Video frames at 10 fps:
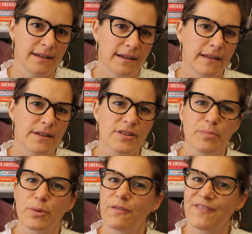and there's a
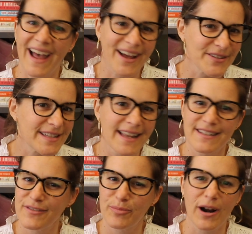profound
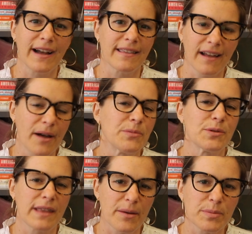sense of pride that comes
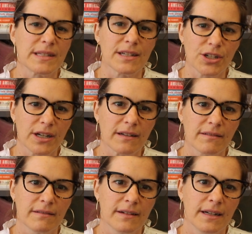with that
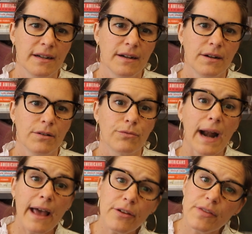position.
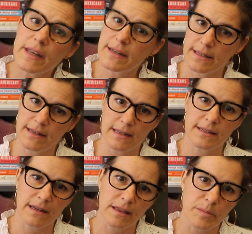Rather than
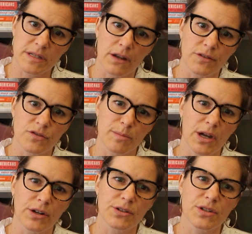distancing themselves from
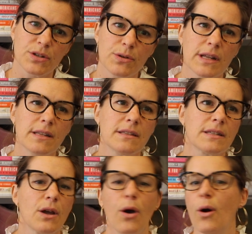younger
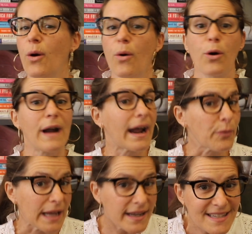students or
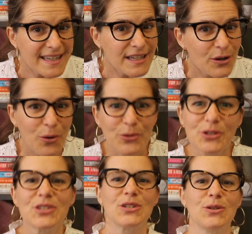acquiescing to
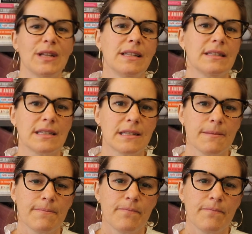older students,